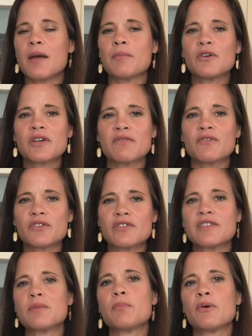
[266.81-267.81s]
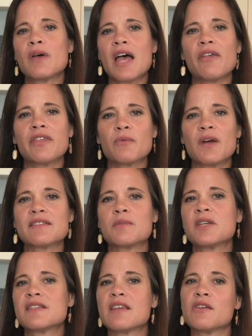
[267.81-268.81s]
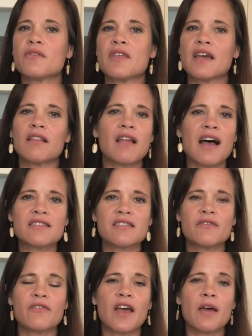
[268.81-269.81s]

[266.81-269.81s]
I'm looking for simple, healthy recipes that you think lots of